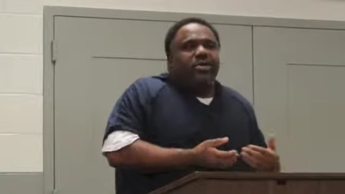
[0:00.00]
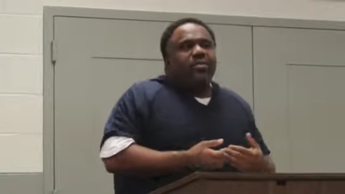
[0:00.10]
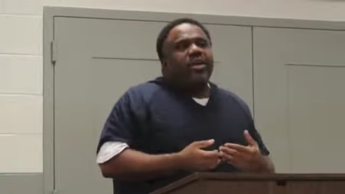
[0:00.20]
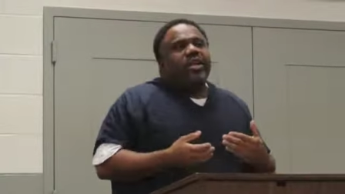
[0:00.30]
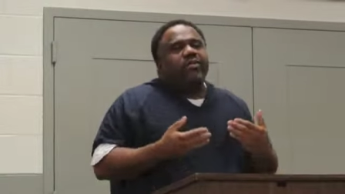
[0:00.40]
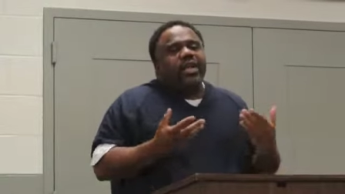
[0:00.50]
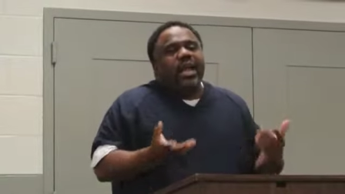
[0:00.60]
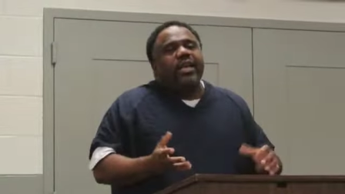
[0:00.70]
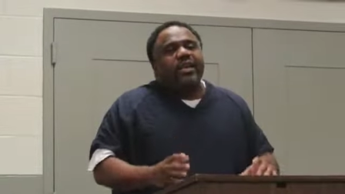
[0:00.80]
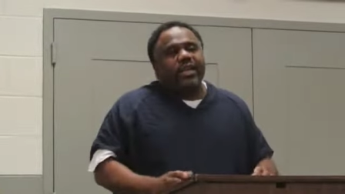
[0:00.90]
But in
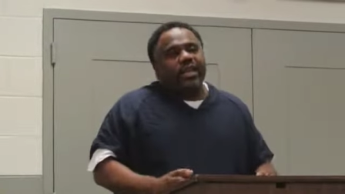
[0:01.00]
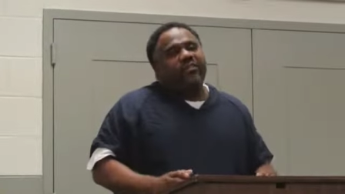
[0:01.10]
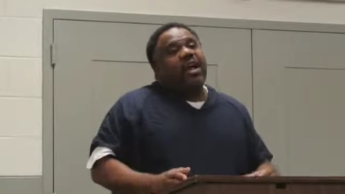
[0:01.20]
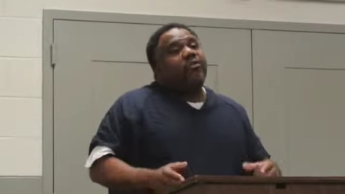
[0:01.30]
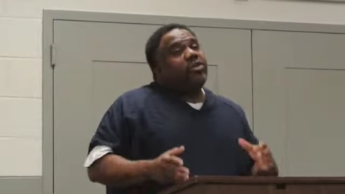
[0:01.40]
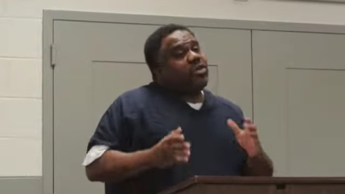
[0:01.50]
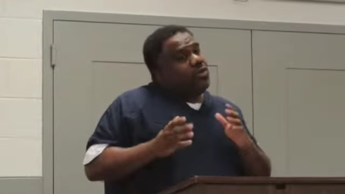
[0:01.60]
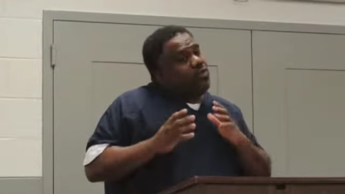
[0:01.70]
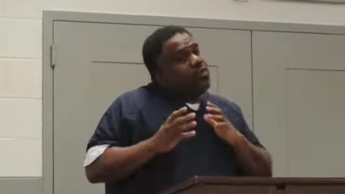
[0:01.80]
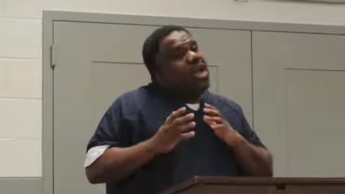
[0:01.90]
reality, if I was
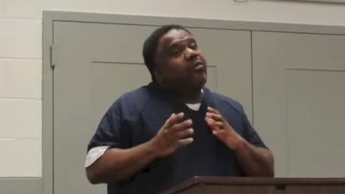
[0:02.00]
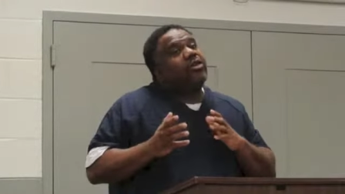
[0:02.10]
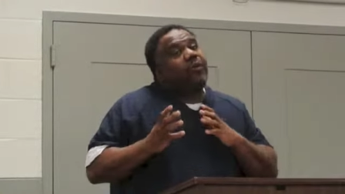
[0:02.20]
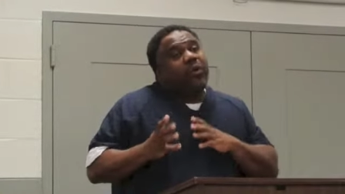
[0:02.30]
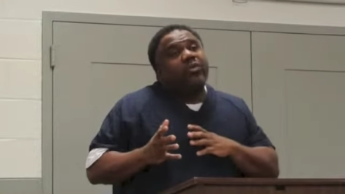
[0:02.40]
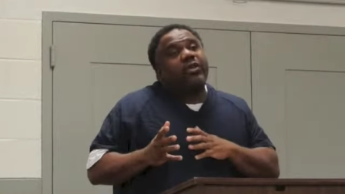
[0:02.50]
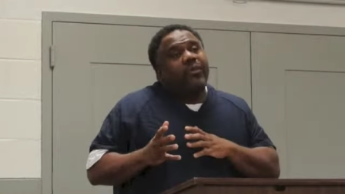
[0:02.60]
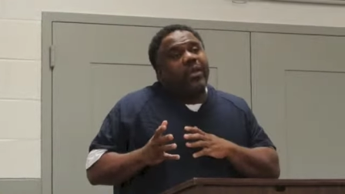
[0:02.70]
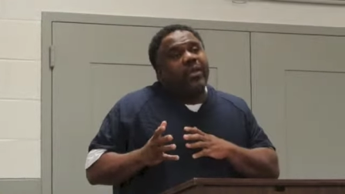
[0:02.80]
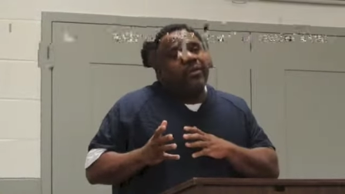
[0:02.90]
where I was supposed to
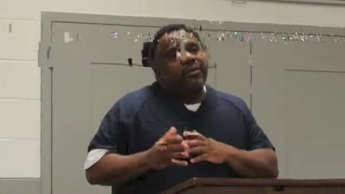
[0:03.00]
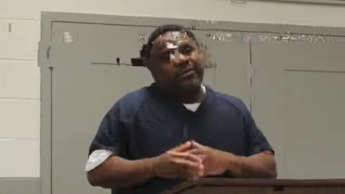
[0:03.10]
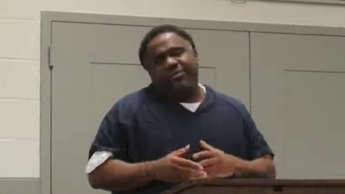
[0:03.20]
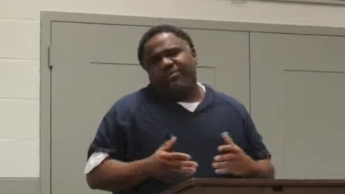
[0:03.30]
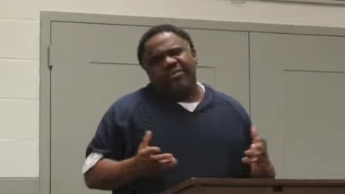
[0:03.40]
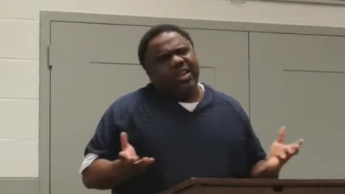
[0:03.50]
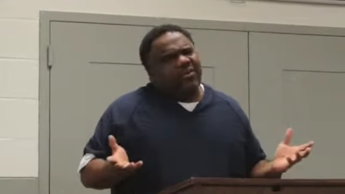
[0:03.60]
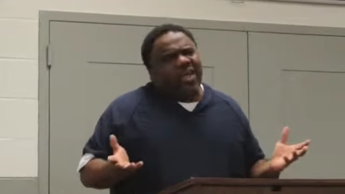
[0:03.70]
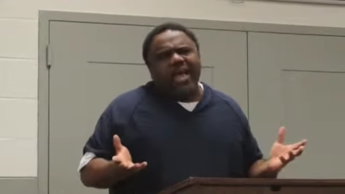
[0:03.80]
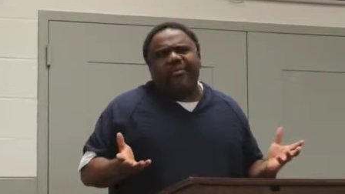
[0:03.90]
be,
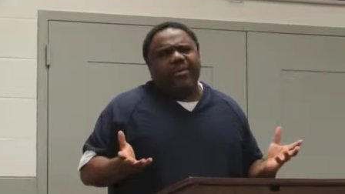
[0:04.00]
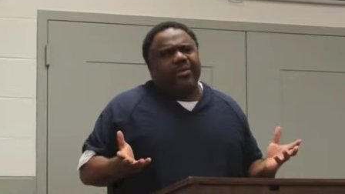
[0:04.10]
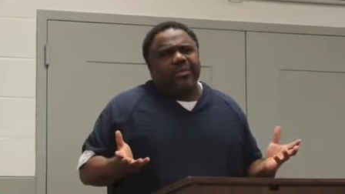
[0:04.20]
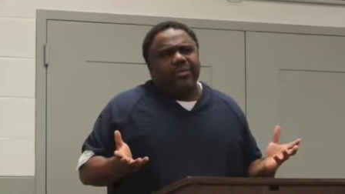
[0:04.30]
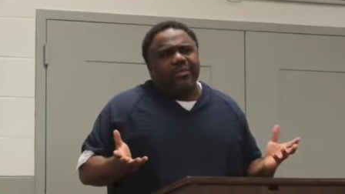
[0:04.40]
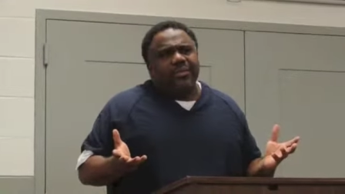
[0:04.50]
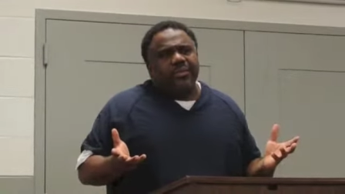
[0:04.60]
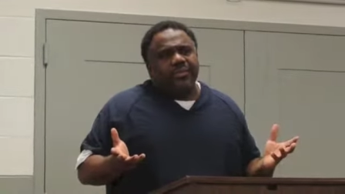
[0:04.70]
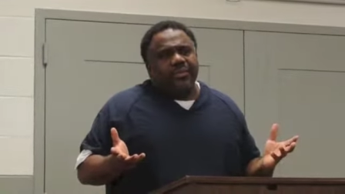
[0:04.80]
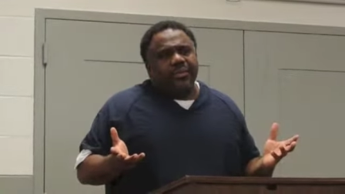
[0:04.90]
never happened.
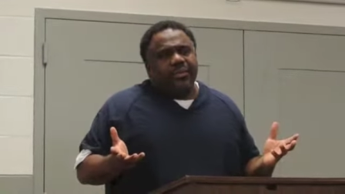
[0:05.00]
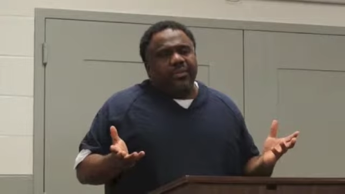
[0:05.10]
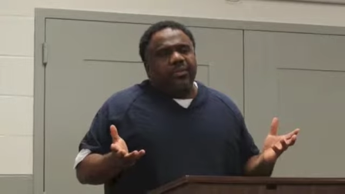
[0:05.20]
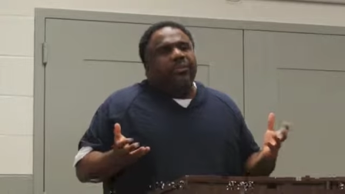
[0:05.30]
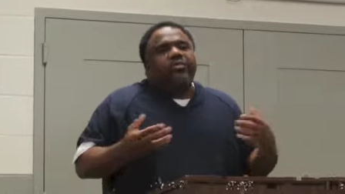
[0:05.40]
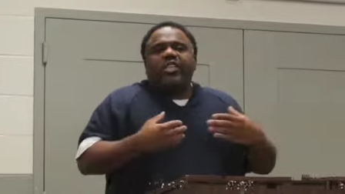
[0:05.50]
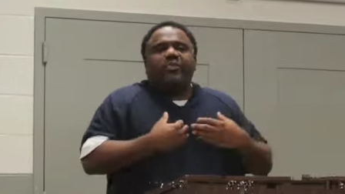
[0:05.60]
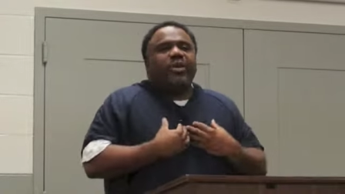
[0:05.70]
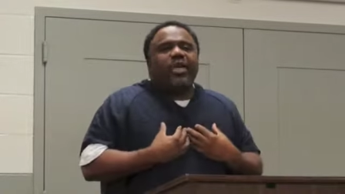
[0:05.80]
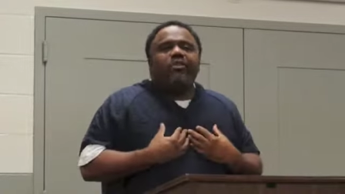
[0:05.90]

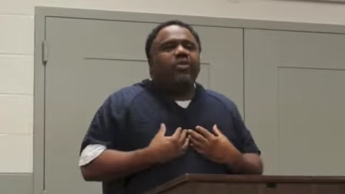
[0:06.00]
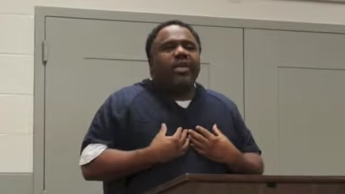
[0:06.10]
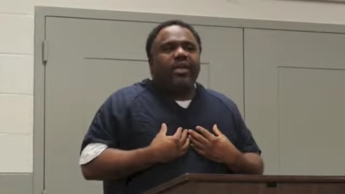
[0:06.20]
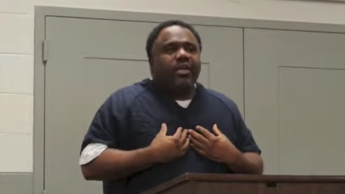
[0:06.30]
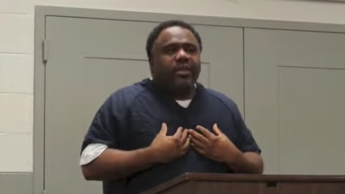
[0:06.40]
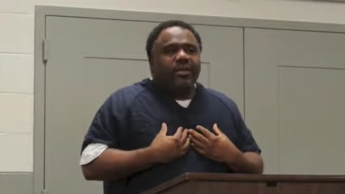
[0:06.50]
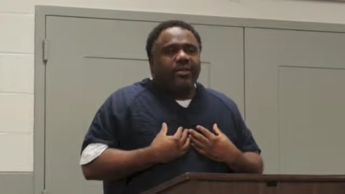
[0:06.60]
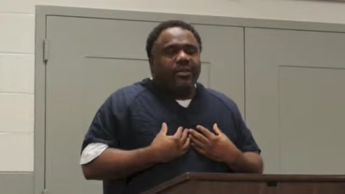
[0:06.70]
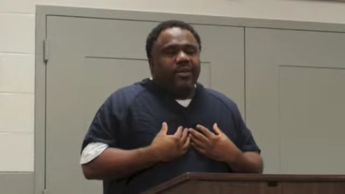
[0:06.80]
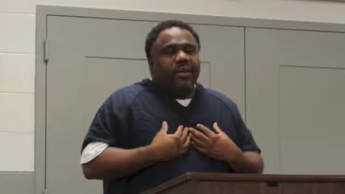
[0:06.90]
Just being greedy.
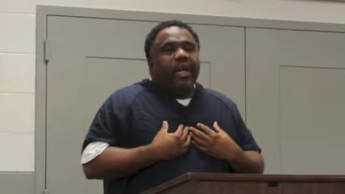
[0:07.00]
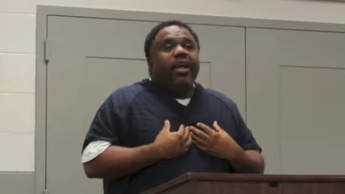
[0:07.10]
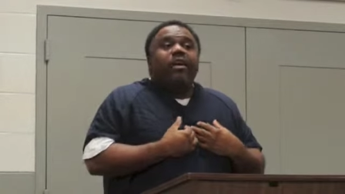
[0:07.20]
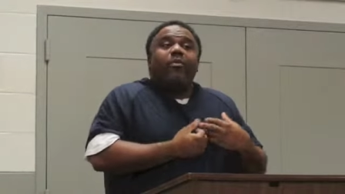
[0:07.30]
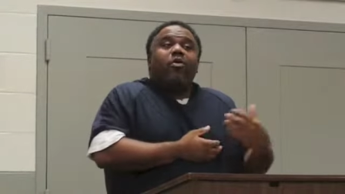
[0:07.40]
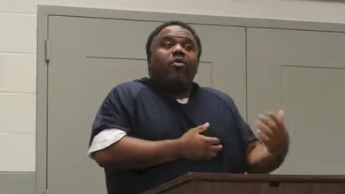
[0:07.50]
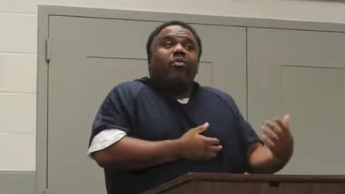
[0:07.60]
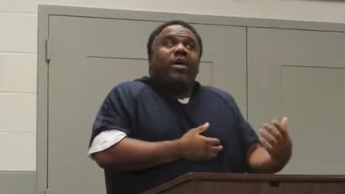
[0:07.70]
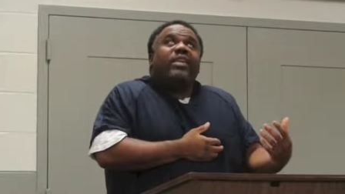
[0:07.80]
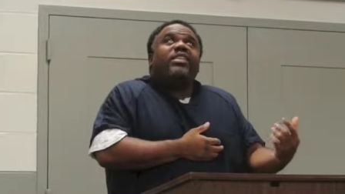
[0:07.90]
I come
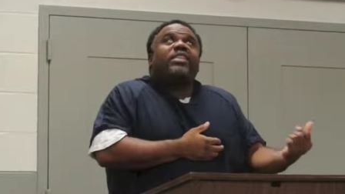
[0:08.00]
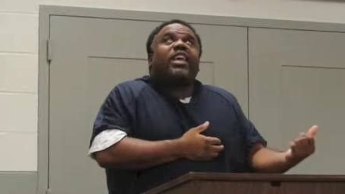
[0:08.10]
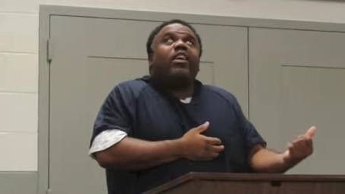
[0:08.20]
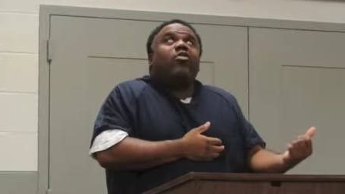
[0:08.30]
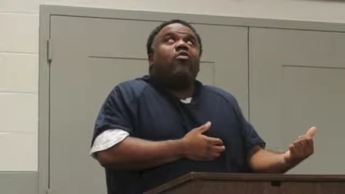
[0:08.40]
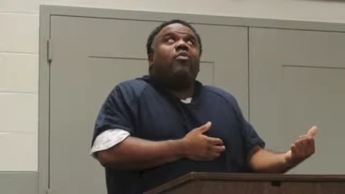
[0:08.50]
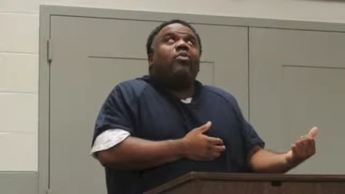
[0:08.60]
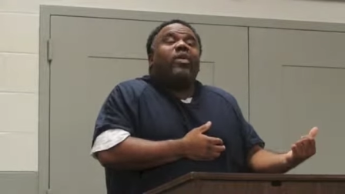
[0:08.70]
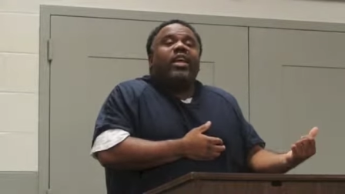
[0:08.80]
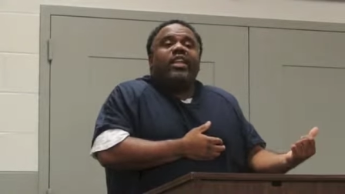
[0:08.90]
home, I just came home from
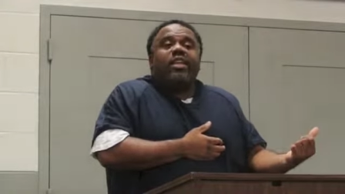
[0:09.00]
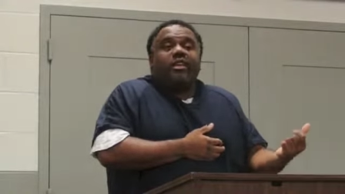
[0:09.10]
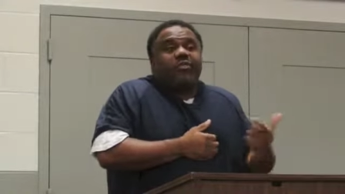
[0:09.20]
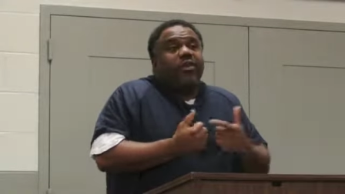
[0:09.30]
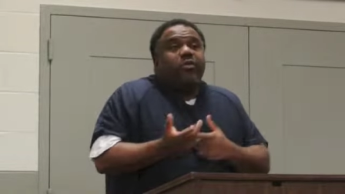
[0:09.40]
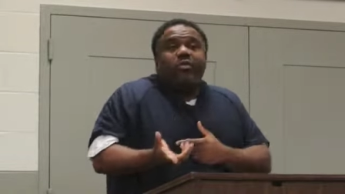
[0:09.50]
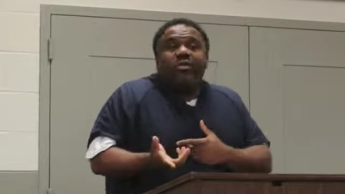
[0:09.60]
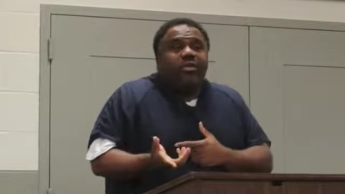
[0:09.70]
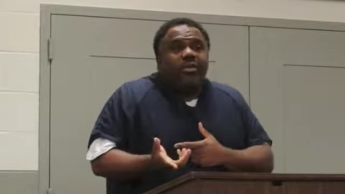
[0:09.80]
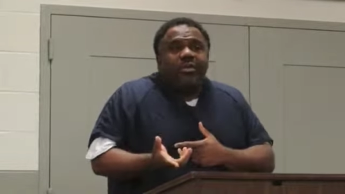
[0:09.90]
doing 8 years federal.
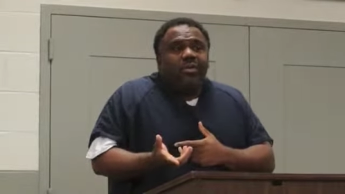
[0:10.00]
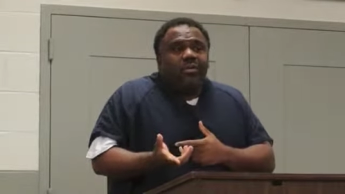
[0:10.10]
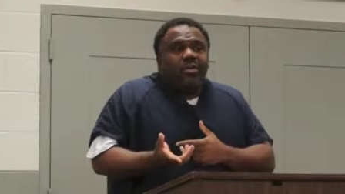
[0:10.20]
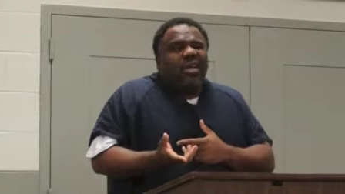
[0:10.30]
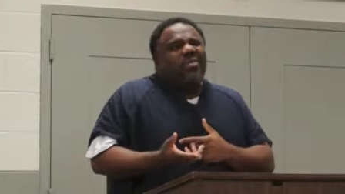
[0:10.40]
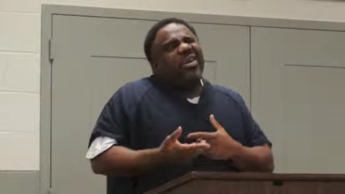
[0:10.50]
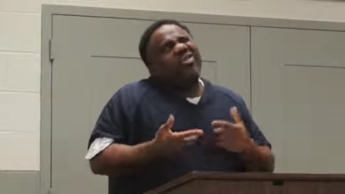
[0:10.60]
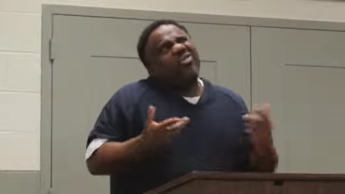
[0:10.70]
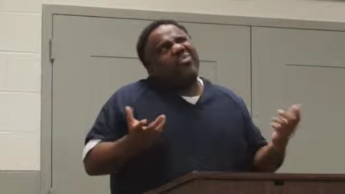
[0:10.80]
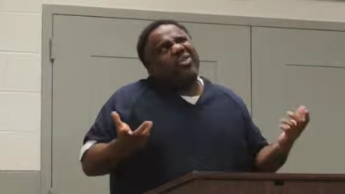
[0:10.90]
I've been
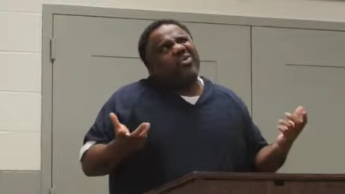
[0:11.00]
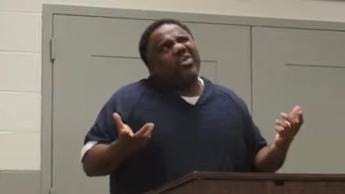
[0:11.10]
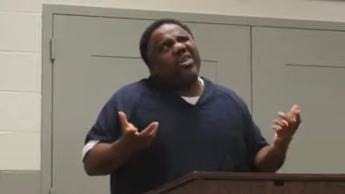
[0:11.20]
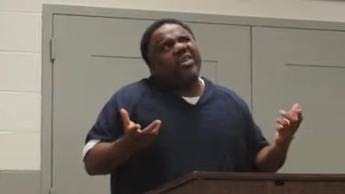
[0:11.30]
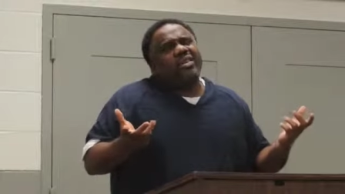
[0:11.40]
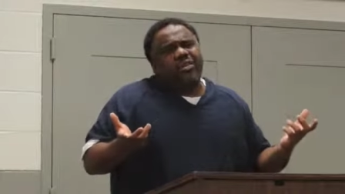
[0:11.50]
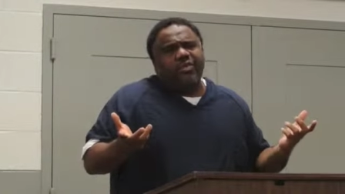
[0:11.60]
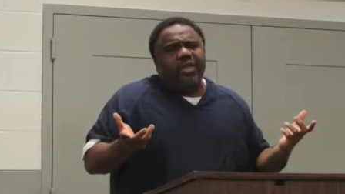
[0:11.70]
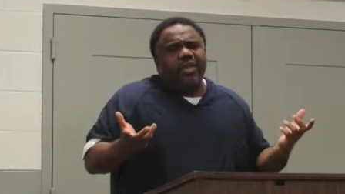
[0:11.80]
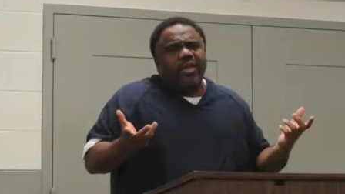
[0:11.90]
home 2 years,
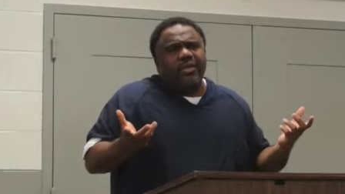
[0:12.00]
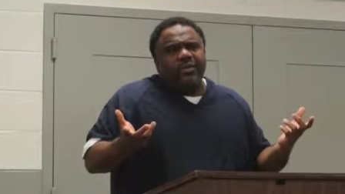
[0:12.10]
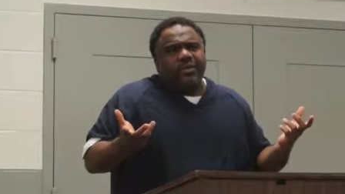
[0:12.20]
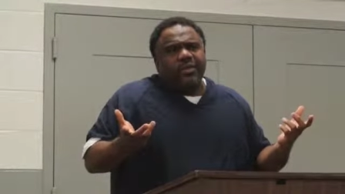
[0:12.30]
3 years.